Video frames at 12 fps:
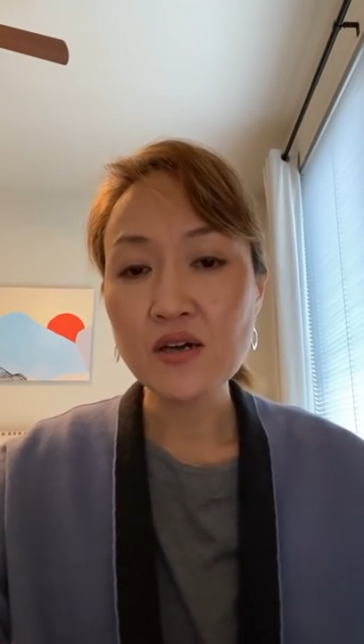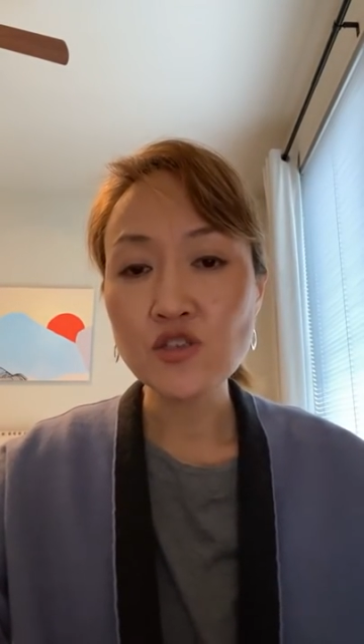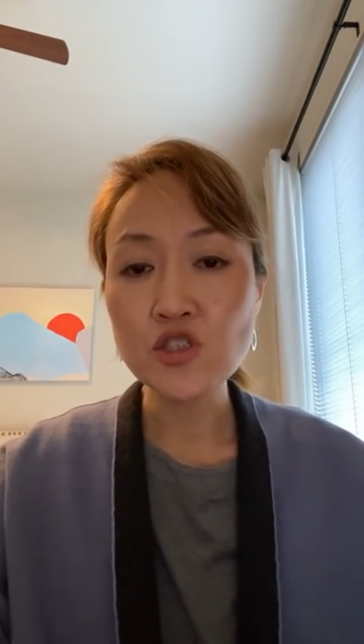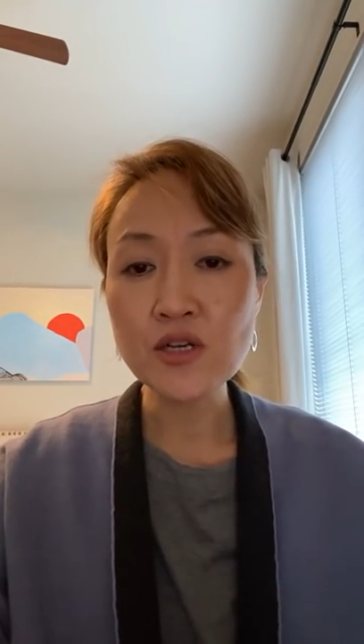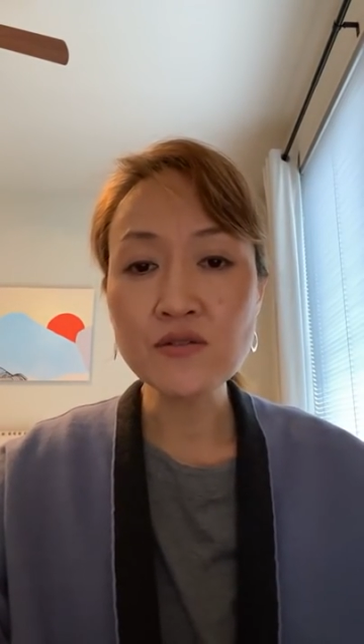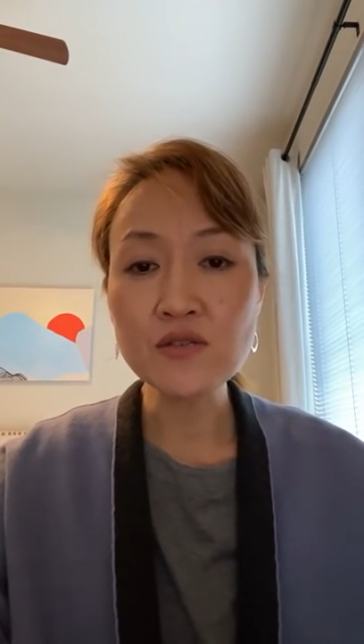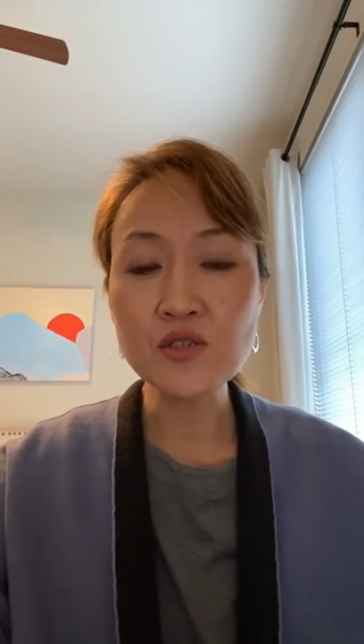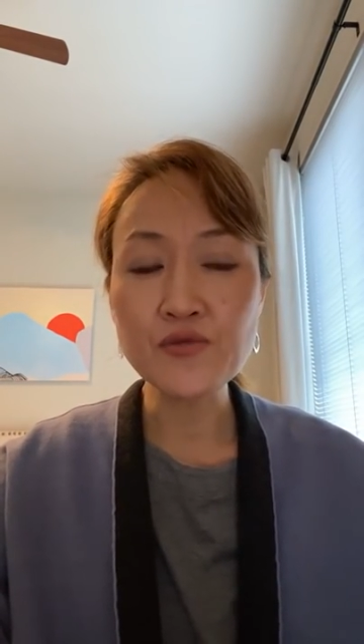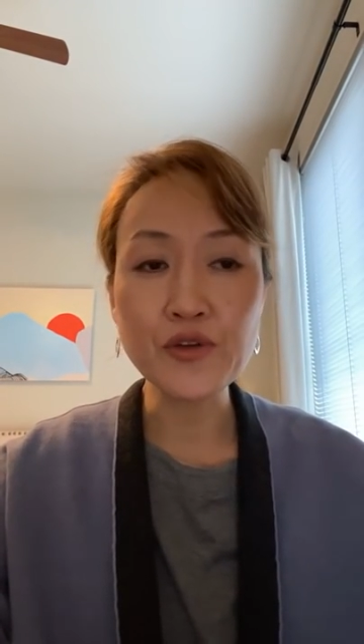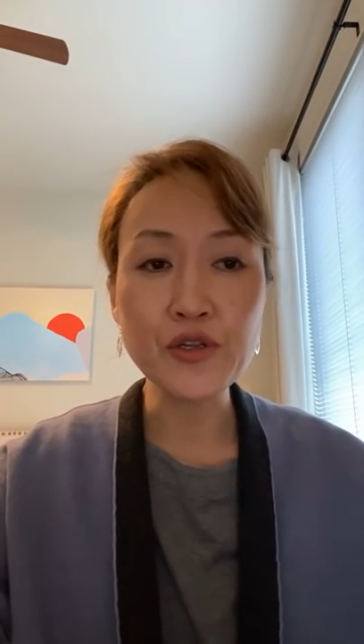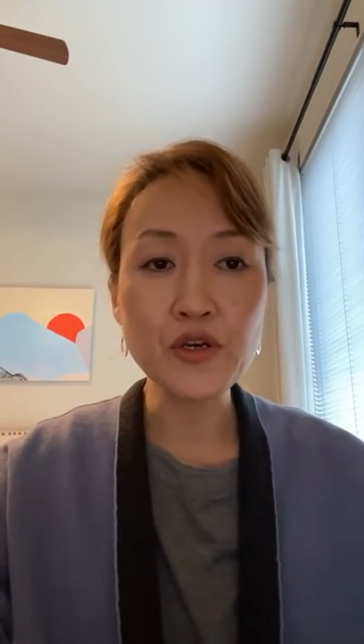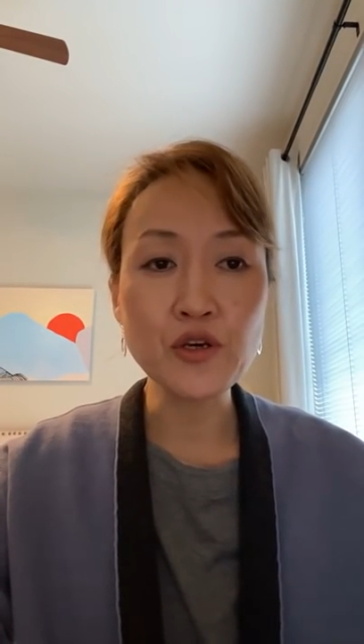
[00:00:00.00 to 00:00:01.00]
Share this
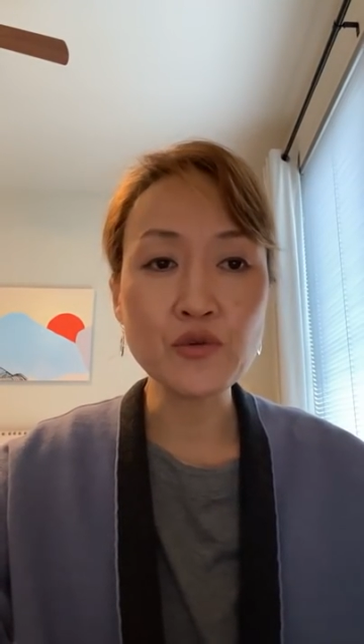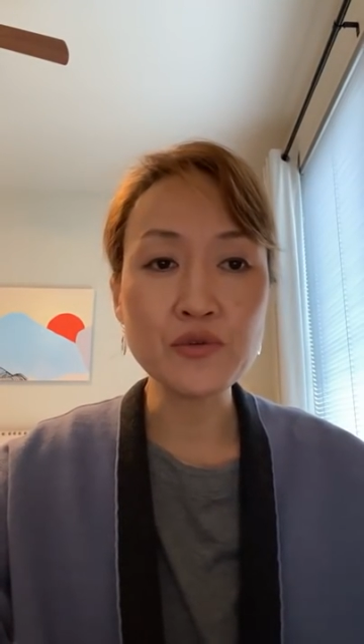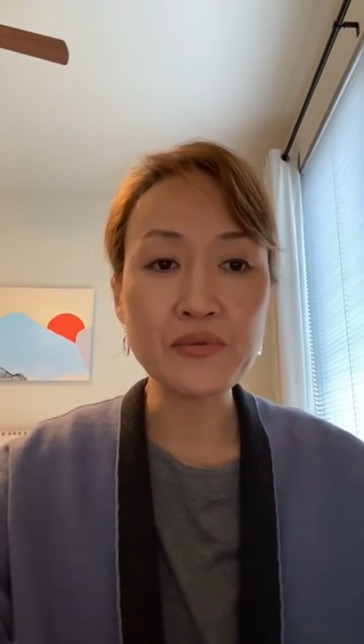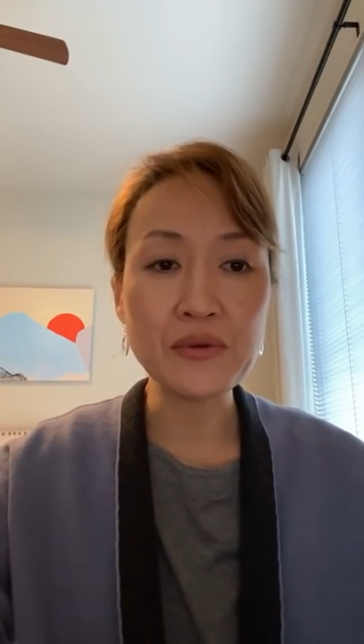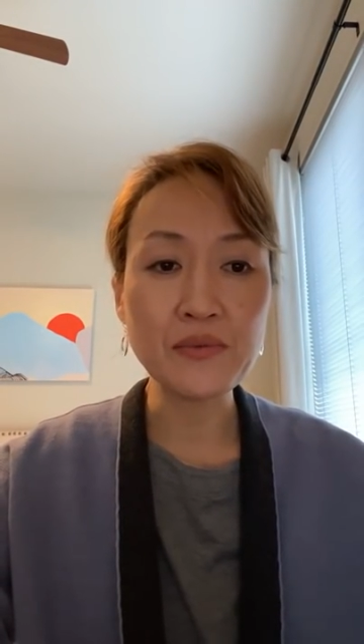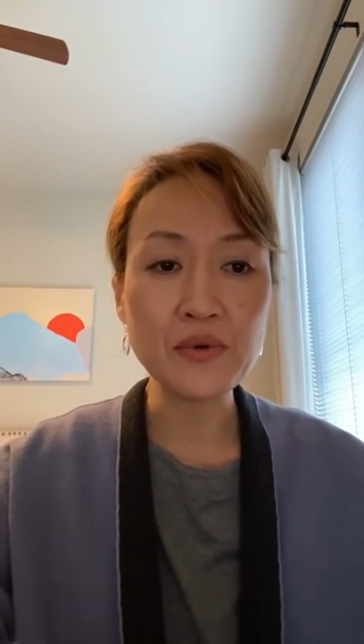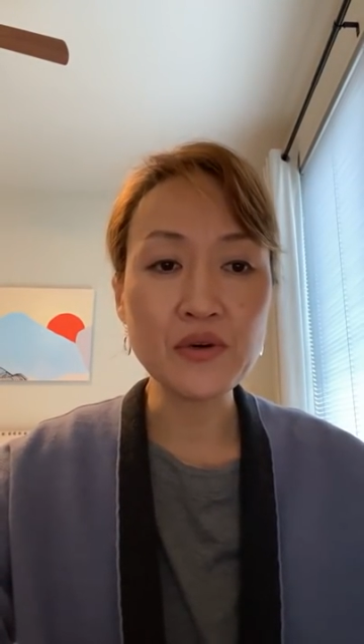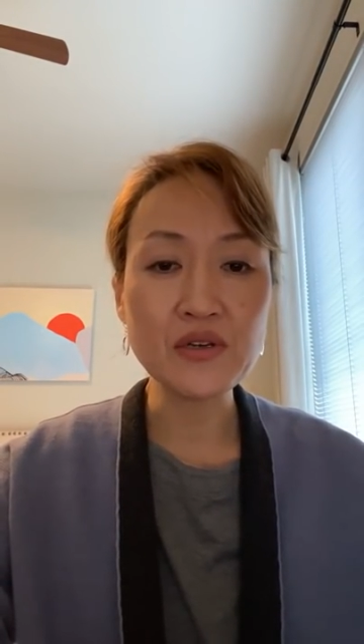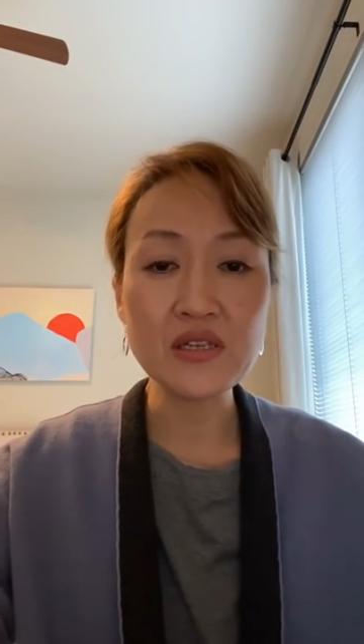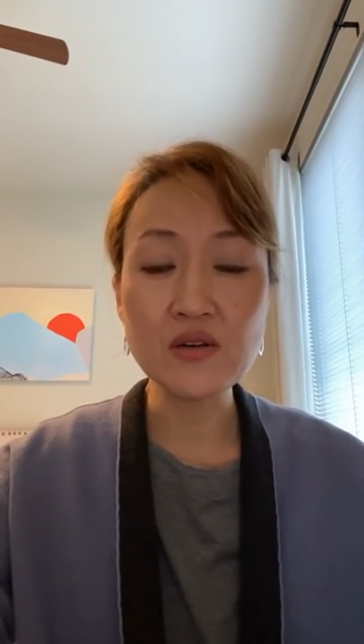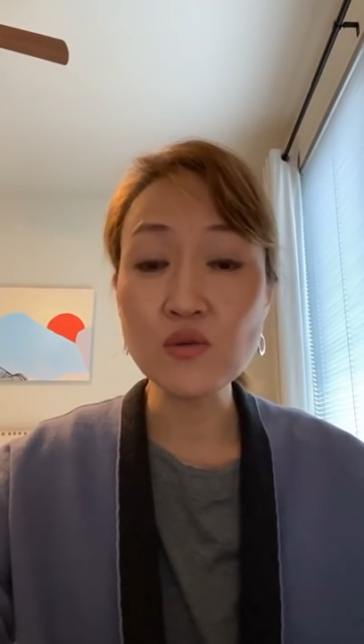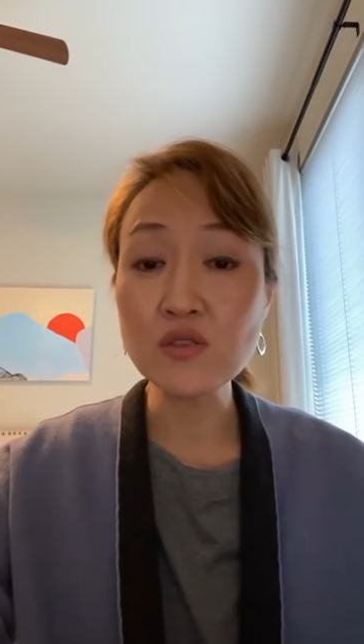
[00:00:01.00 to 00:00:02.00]
video with
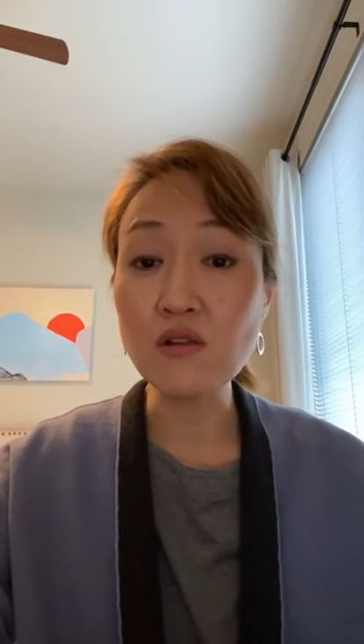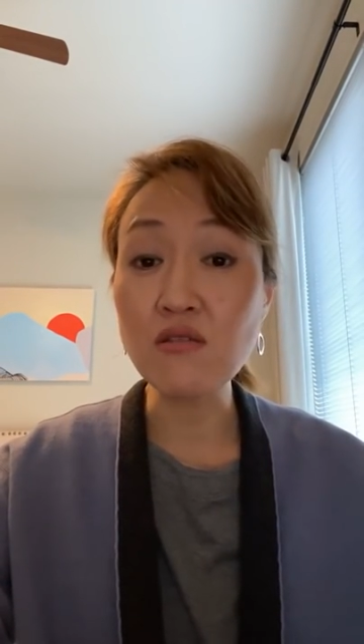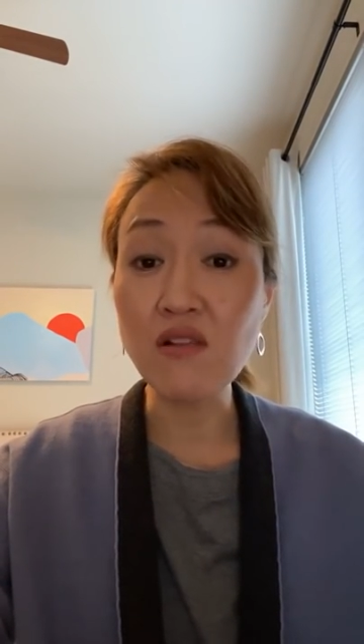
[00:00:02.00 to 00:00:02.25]
people. There was a